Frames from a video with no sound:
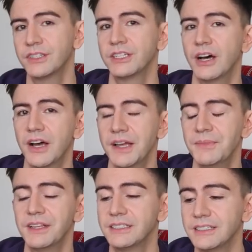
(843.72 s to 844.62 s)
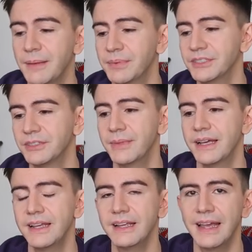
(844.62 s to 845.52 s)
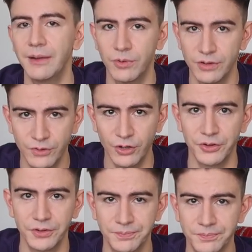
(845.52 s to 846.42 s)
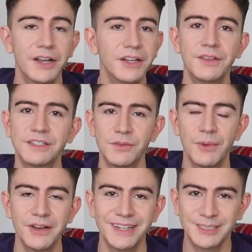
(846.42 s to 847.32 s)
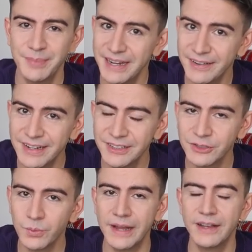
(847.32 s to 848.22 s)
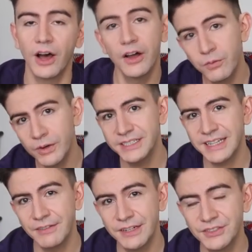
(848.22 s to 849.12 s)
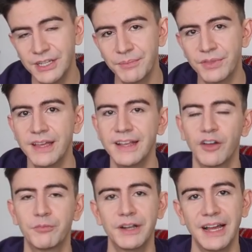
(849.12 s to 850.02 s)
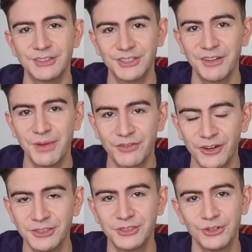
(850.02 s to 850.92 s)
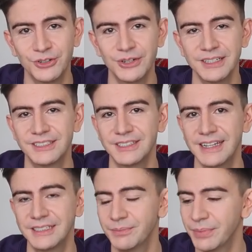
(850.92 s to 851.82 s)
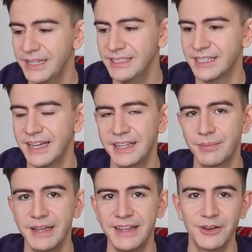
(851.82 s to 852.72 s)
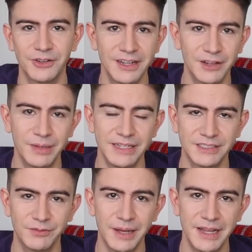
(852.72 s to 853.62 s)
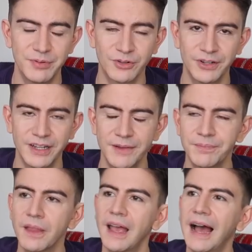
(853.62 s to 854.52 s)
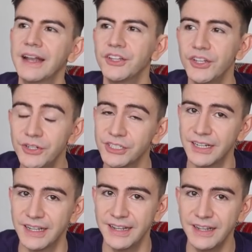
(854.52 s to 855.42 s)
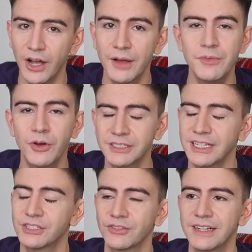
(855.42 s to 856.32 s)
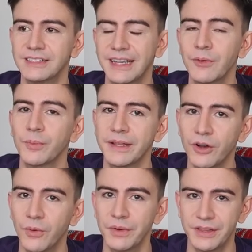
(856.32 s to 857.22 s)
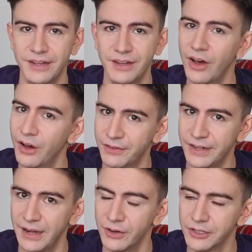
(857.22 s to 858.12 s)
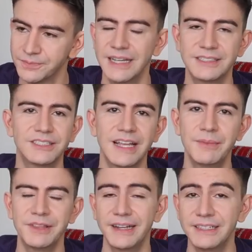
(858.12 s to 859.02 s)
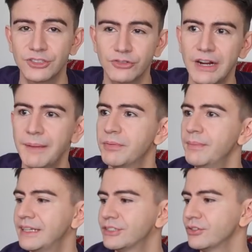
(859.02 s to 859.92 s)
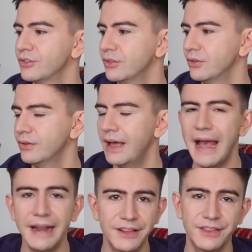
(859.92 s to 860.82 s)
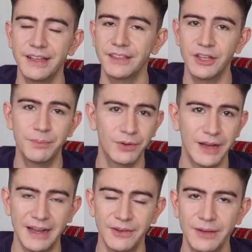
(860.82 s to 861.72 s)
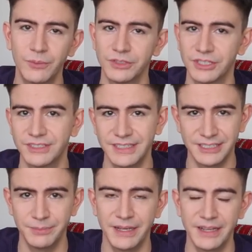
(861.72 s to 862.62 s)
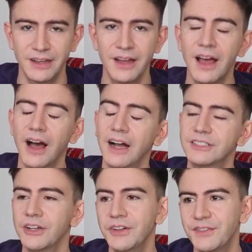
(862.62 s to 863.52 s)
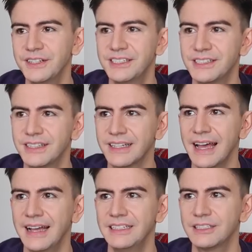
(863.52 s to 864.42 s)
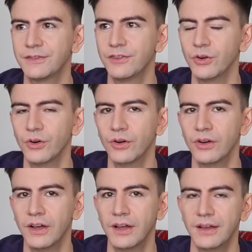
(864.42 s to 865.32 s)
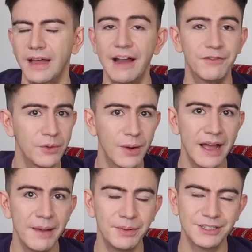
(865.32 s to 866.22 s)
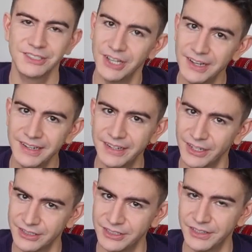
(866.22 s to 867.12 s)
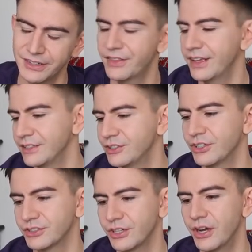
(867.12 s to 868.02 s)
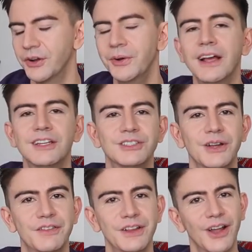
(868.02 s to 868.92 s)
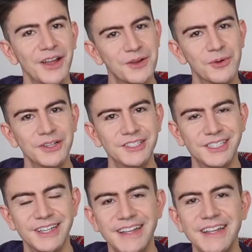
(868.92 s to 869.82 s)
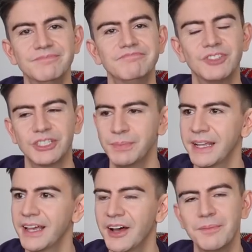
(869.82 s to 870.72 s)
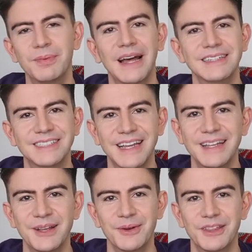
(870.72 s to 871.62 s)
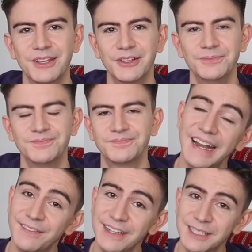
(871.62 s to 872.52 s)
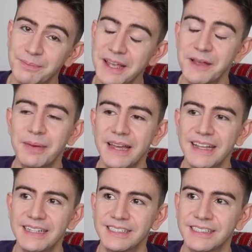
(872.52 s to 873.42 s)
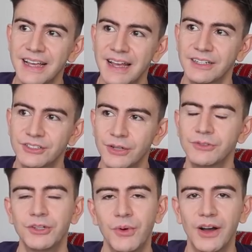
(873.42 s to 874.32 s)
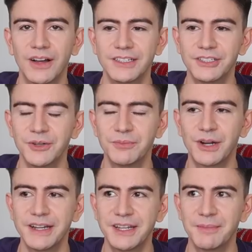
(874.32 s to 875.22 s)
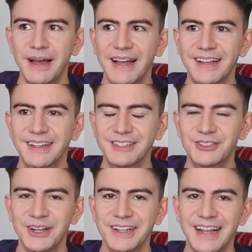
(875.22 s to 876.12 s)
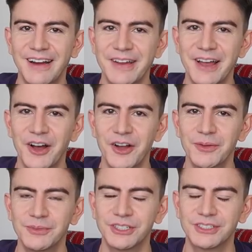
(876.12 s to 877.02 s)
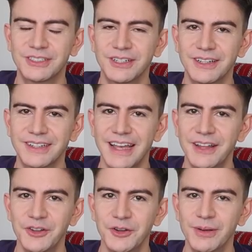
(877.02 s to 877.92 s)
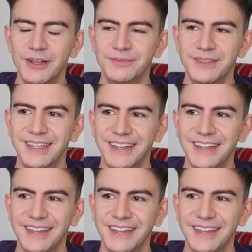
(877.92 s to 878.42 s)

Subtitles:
of the time this has happened to me, it will have gone. I know this from my own experience. When I've wanted to get rid of something, I've put it outside of my front door and said, please take me, on a little piece of paper on it. And usually, I'm not exaggerating, it will be gone within half an hour. It's the same with any scrap metal, anything that you put out will just disappear. I don't know if this is the case for everywhere, but certainly in London, things just go. So if you like what you see, just pick it up and take it with you. And if it's a big piece, don't do what I do and break your back trying to carry it home. Just get an Uber.